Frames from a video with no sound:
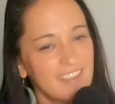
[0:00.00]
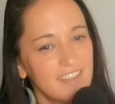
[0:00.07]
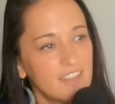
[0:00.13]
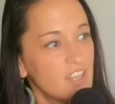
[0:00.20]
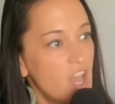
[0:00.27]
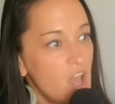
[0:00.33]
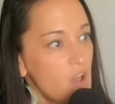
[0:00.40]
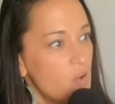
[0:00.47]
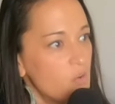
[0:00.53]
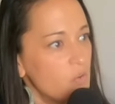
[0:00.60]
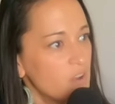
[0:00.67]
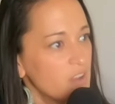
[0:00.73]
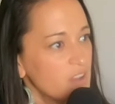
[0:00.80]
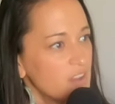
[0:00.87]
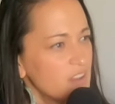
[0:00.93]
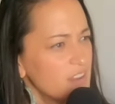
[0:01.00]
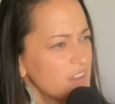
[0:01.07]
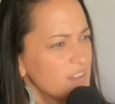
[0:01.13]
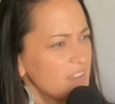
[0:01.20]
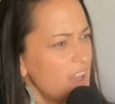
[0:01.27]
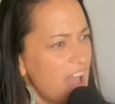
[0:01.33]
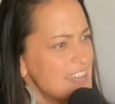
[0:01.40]
so no. interesting. Do
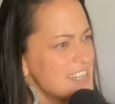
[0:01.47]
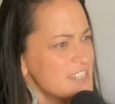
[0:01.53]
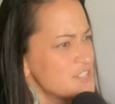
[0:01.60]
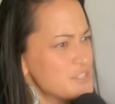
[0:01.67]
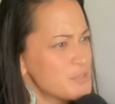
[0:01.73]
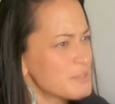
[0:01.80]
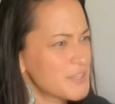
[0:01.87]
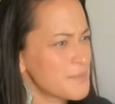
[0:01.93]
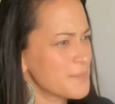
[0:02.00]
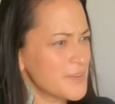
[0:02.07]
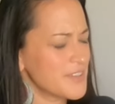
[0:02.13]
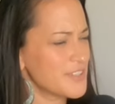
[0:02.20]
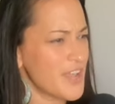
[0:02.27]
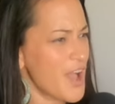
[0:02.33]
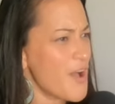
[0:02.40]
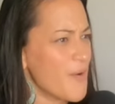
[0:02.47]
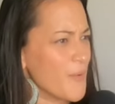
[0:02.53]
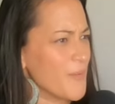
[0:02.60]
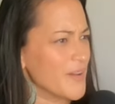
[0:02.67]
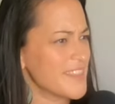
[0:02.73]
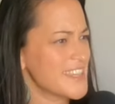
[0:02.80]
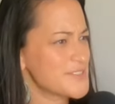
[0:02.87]
you? I didn't do commercial.
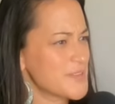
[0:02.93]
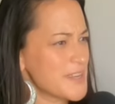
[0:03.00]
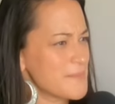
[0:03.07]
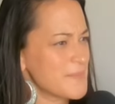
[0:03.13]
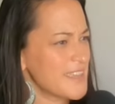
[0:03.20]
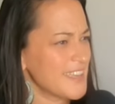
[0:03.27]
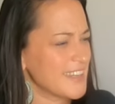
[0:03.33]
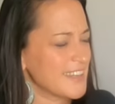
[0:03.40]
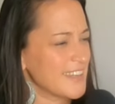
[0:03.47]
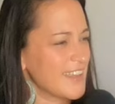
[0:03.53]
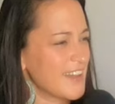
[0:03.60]
No, that's what I mean.